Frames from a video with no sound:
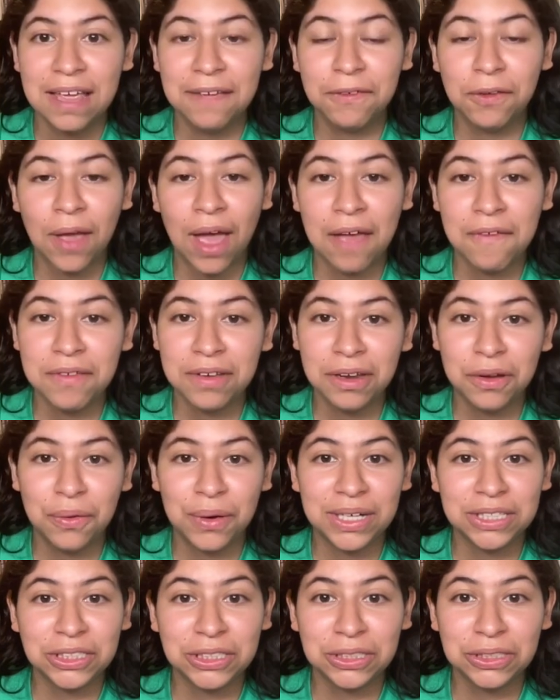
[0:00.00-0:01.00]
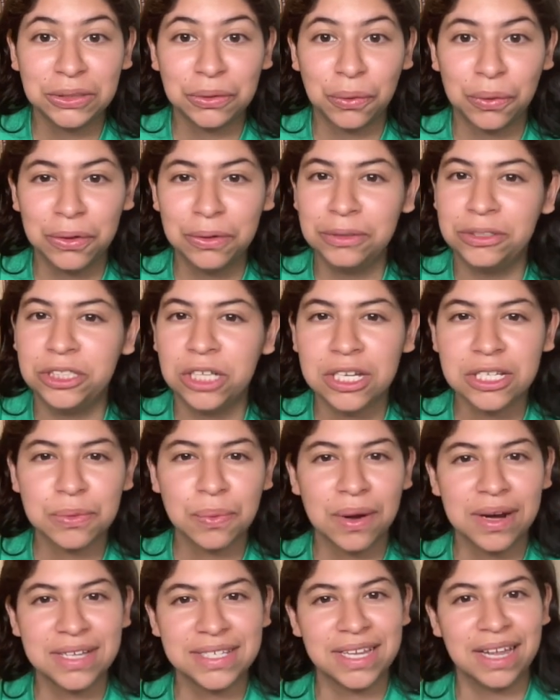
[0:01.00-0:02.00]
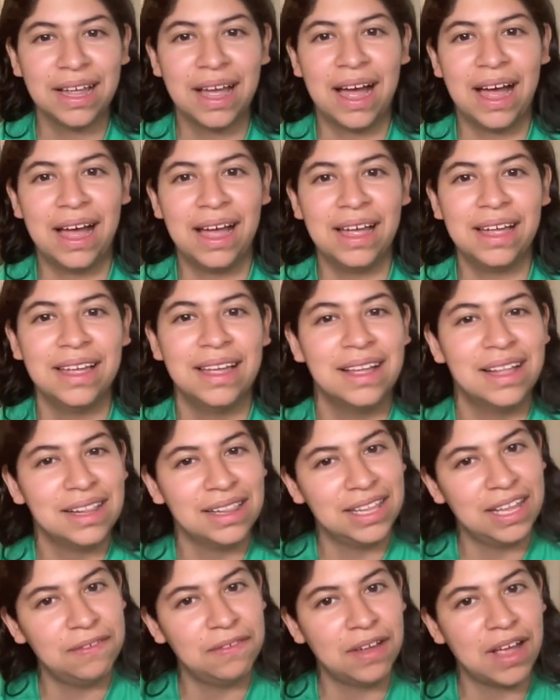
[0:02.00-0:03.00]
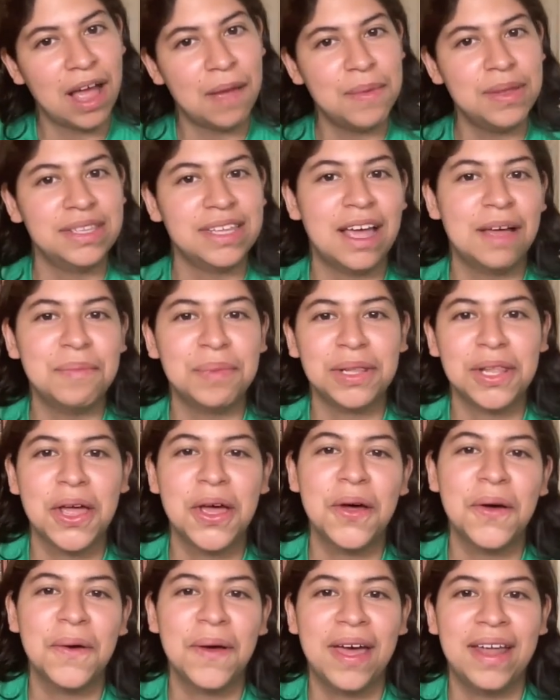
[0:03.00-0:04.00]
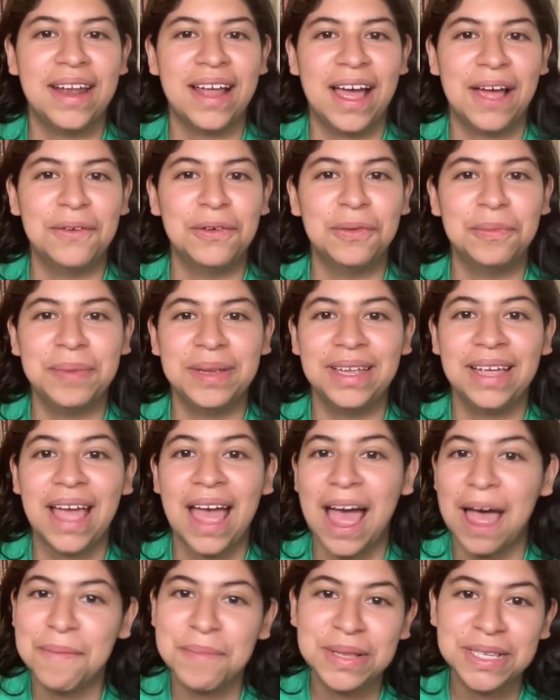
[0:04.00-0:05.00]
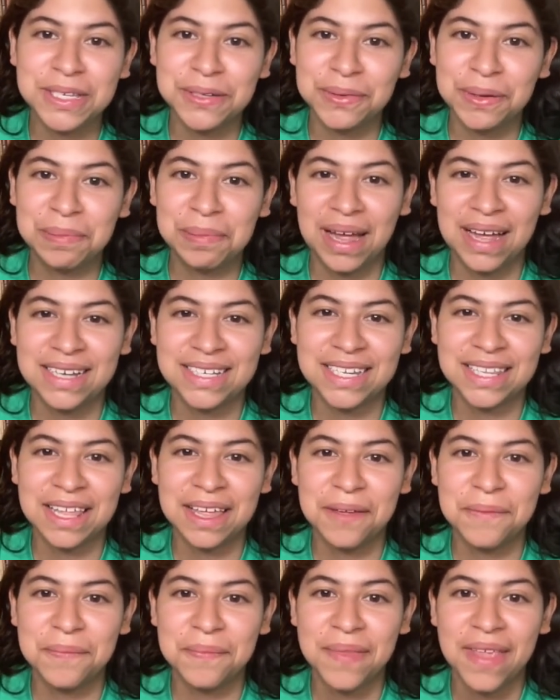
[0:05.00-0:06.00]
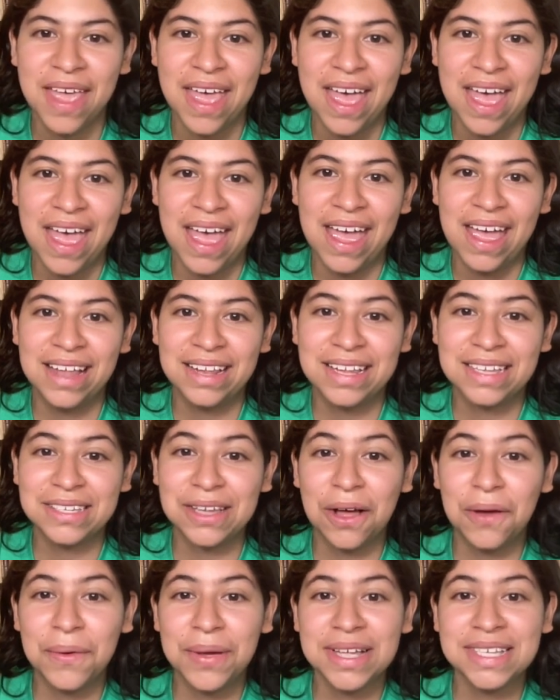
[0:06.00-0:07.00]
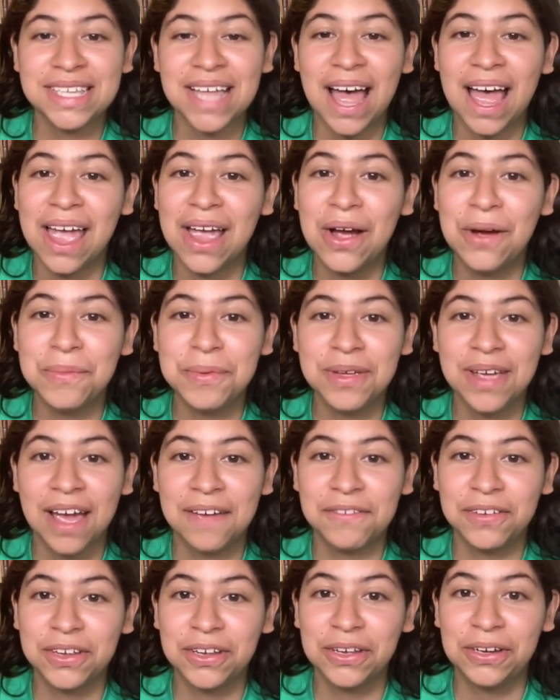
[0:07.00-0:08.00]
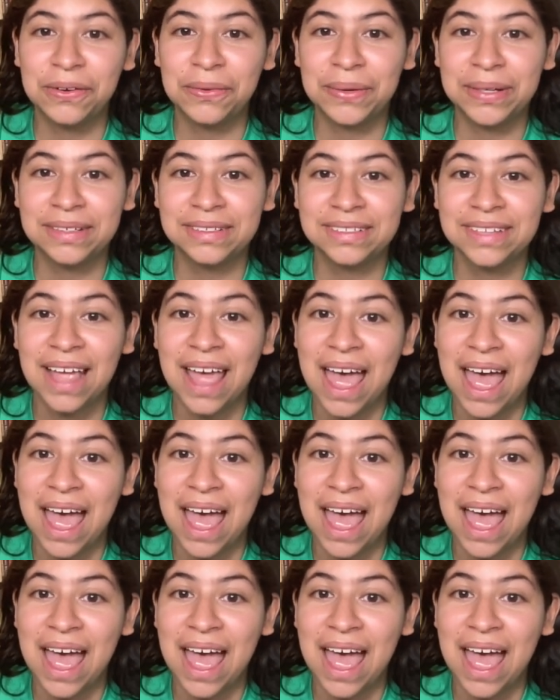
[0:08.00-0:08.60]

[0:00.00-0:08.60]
If you have any questions or you just want to say hi, leave a comment down below and I will be happy to reply to them. And as always, I hope you have a good one.